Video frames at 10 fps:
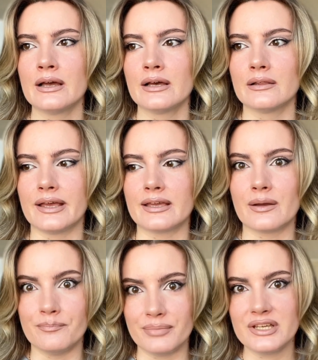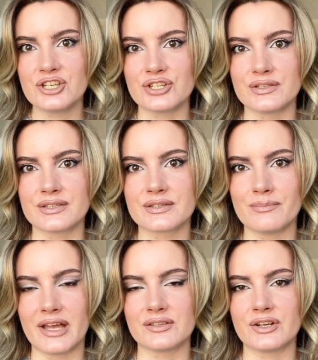like ambitions
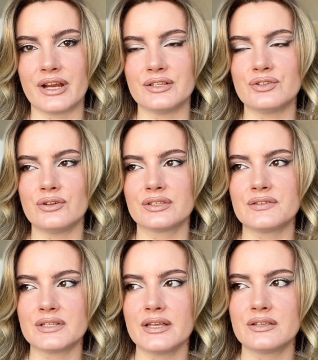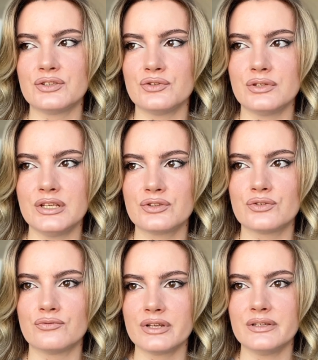matter, and you understand that you need
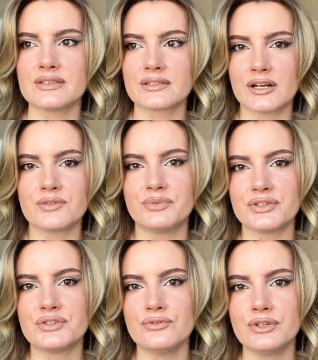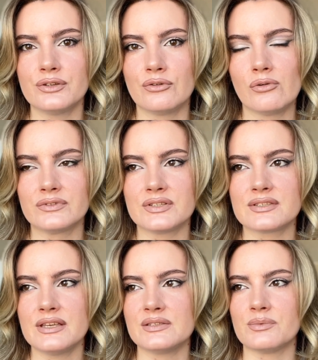to really start pursuing all of these
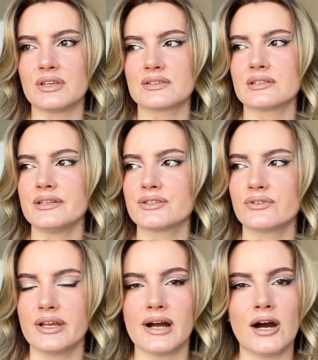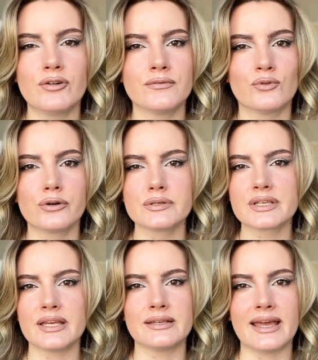things, because literally our worlds
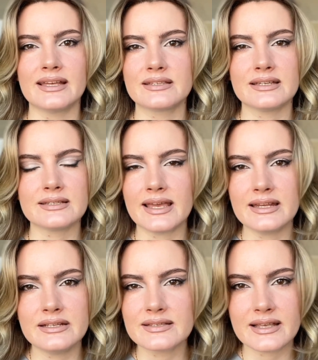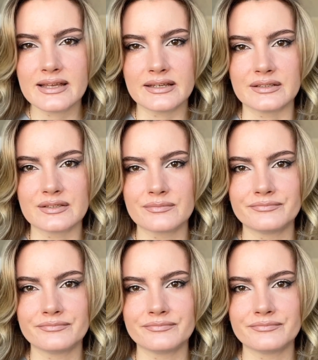can end at any second.